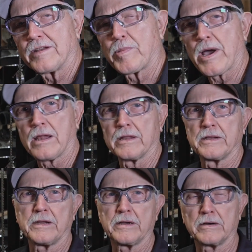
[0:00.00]
Impala
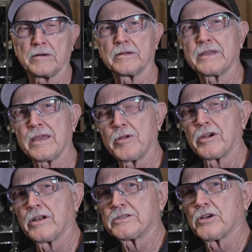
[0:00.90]
in here. It came in
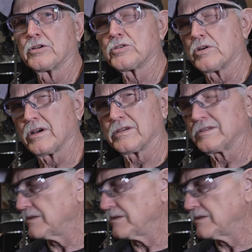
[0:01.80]
on a tow truck.